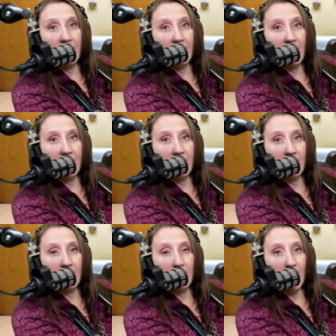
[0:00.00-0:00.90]
and their
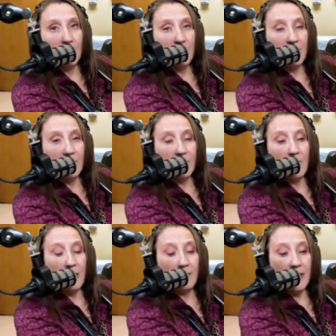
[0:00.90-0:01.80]
emotions
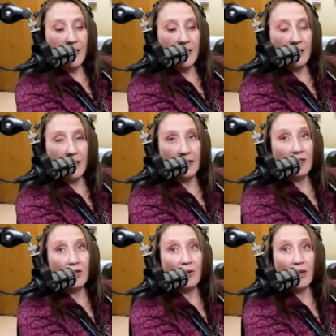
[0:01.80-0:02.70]
may be getting
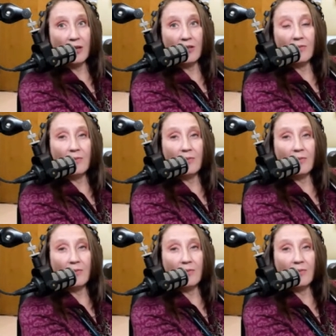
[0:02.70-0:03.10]
triggered.